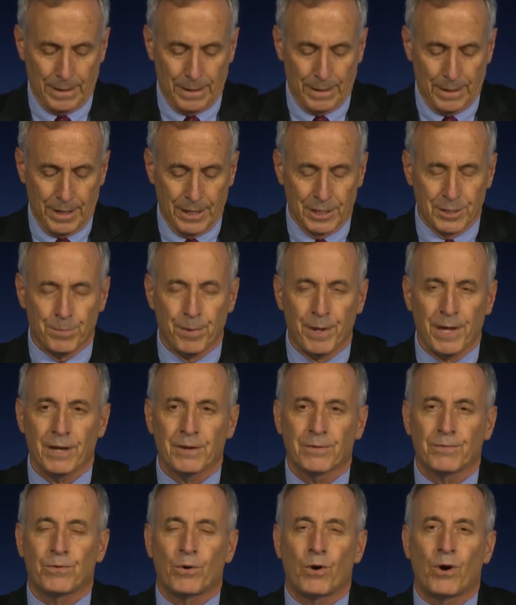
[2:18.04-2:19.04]
It's
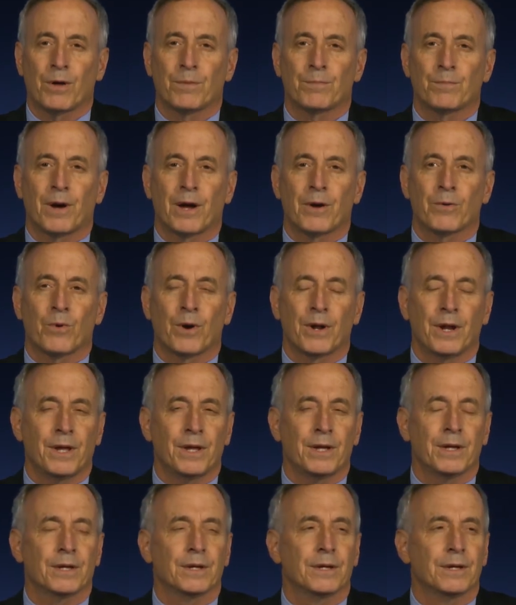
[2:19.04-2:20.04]
being fought by
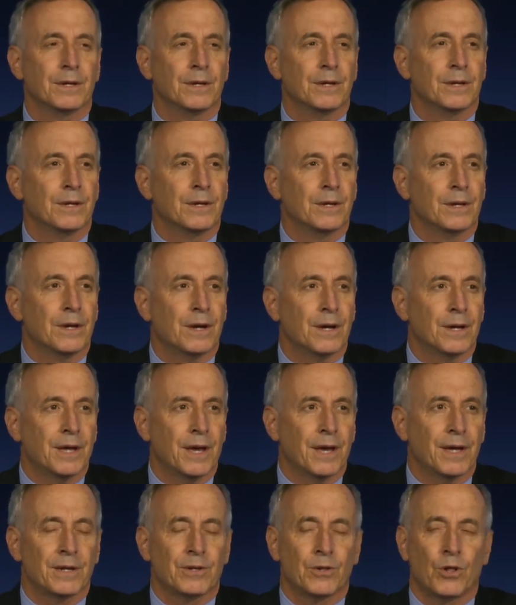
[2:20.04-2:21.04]
running,
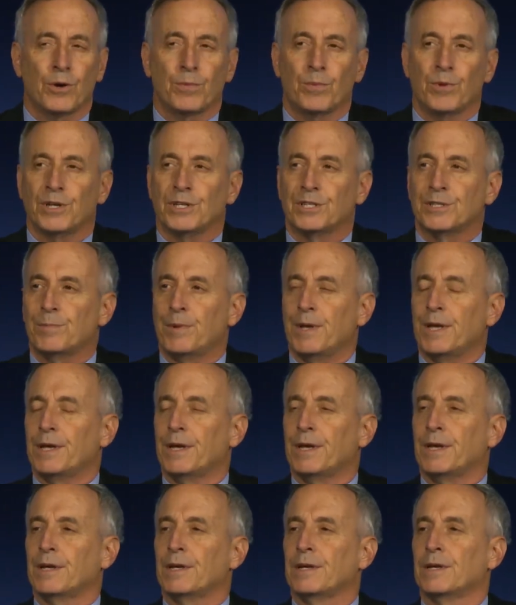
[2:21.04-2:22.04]
again, globally
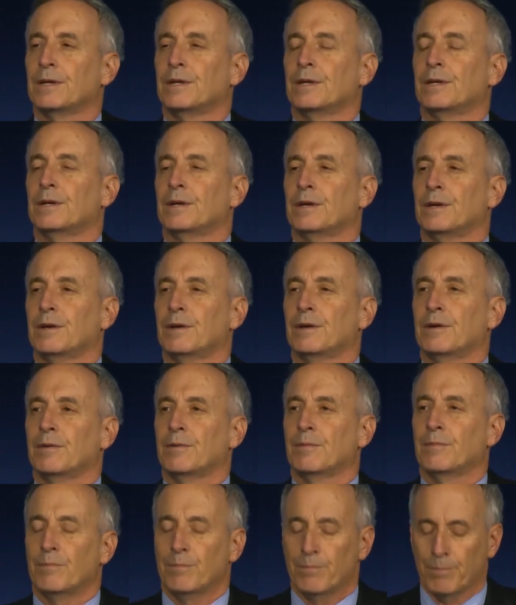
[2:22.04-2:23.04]
speaking,
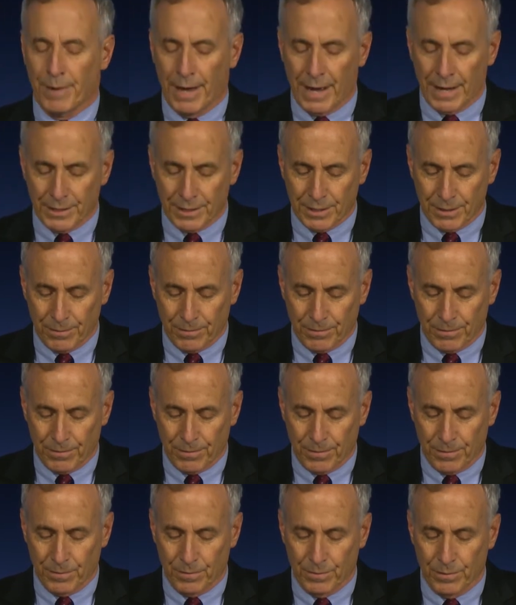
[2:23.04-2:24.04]

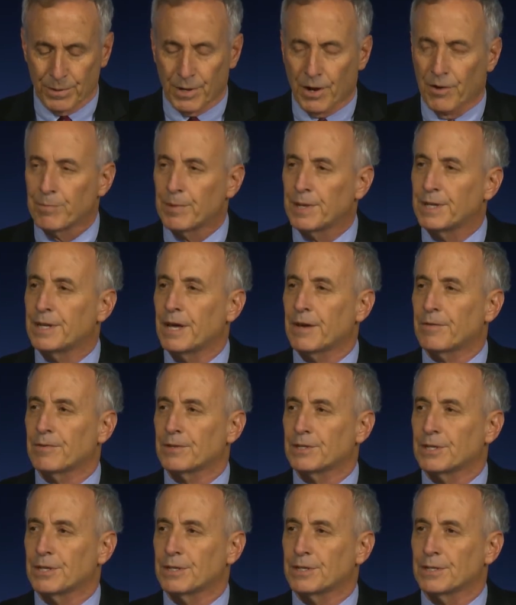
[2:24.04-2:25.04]
massive government
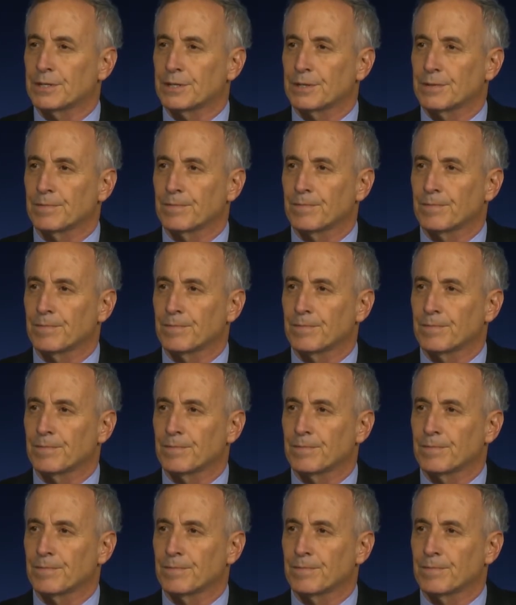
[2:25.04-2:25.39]
deficits.